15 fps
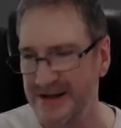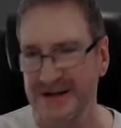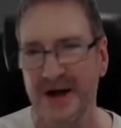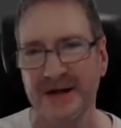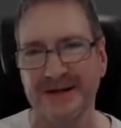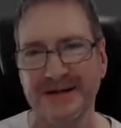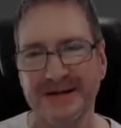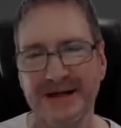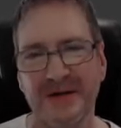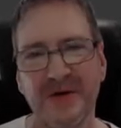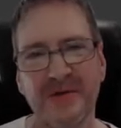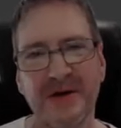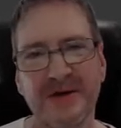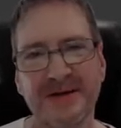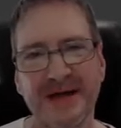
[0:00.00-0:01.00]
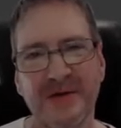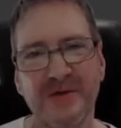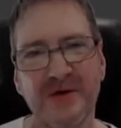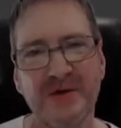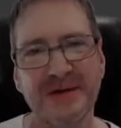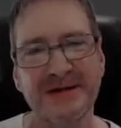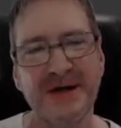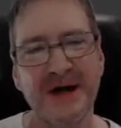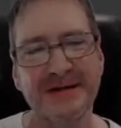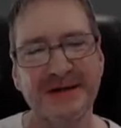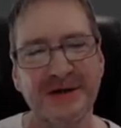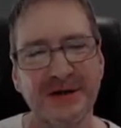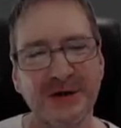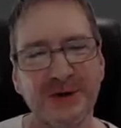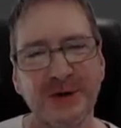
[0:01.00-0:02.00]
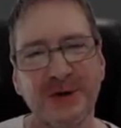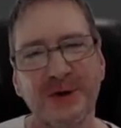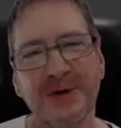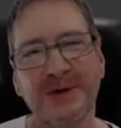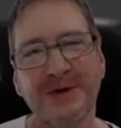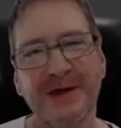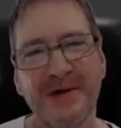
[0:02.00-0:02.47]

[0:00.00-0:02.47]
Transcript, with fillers: It's nice in summer because that room is nice and cool.